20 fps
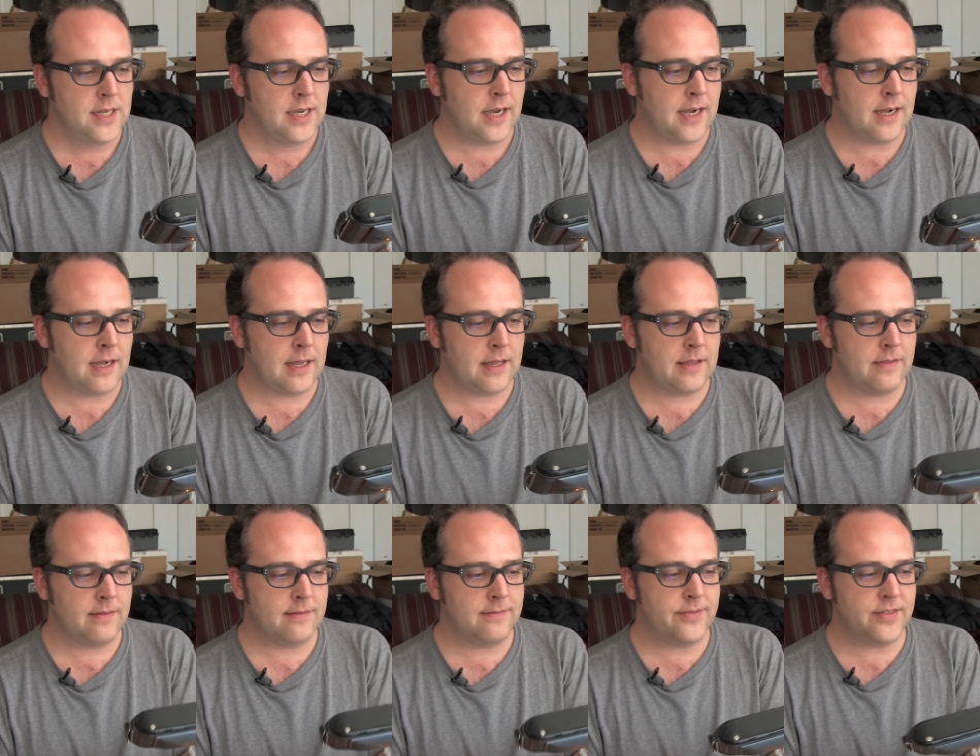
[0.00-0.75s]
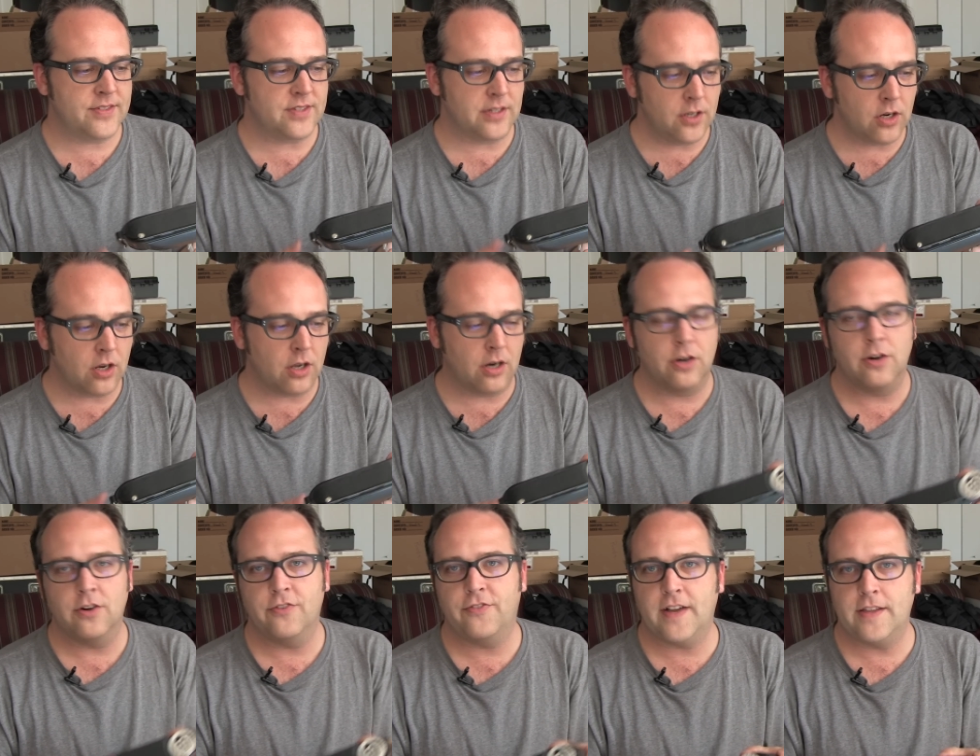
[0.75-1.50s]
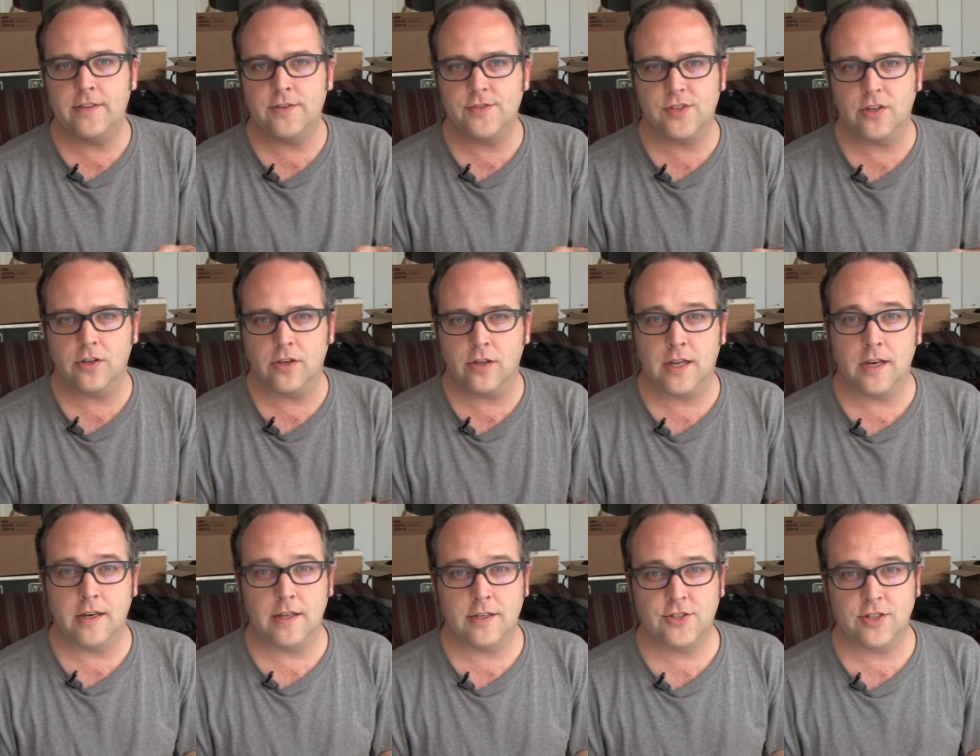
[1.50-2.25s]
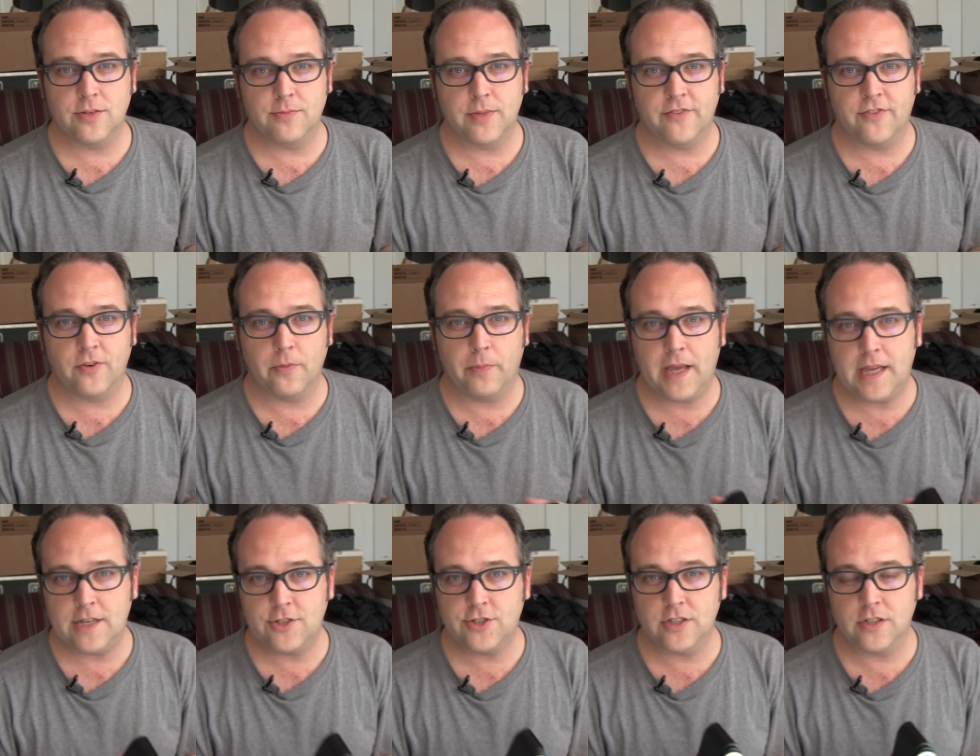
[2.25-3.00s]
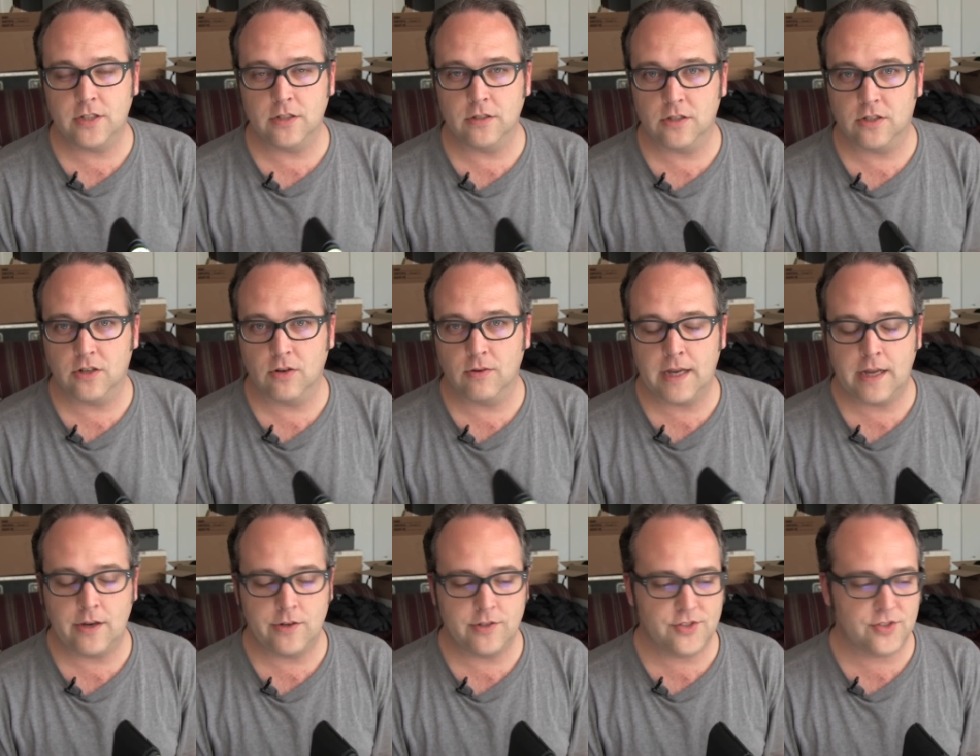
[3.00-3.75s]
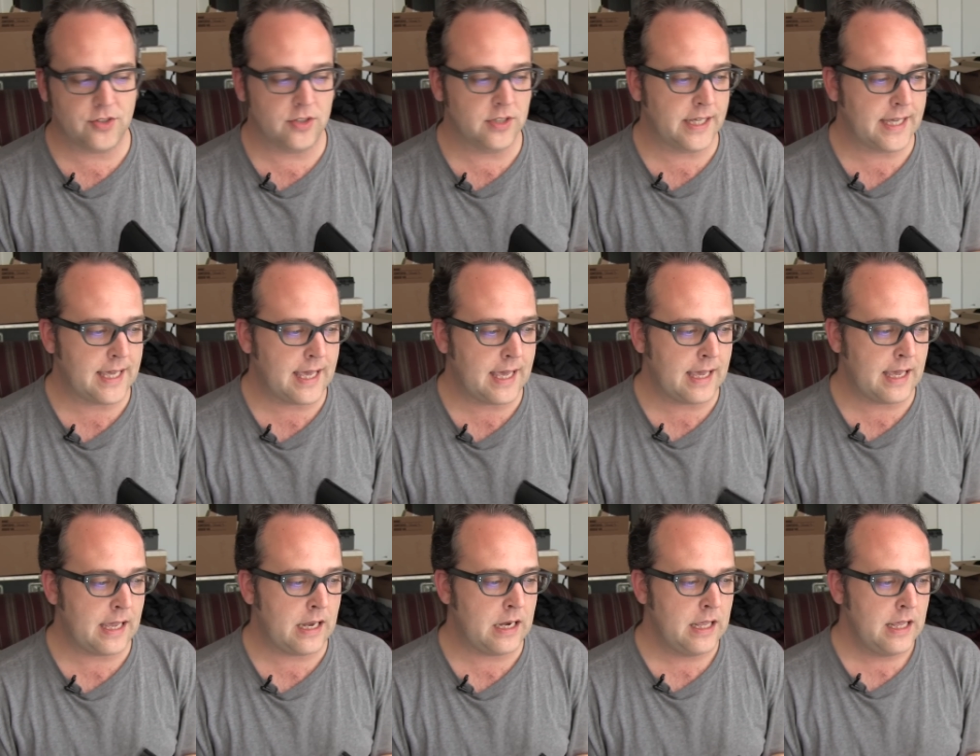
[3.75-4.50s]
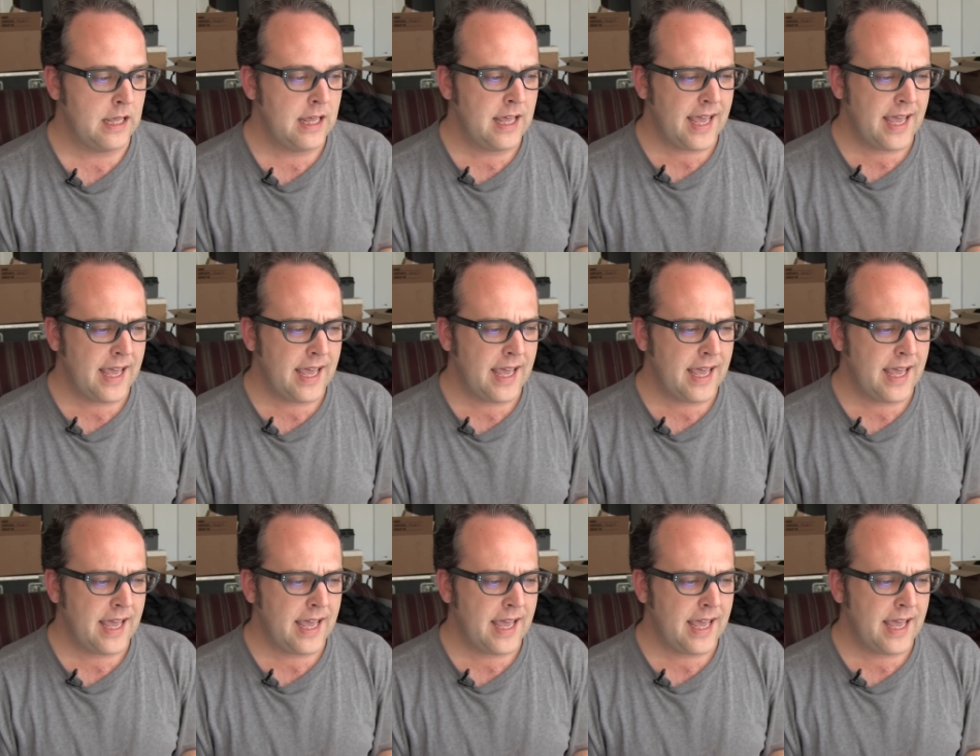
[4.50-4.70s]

Uh, a little harder to find those in good condition, but if you're patient and you look around, you certainly can.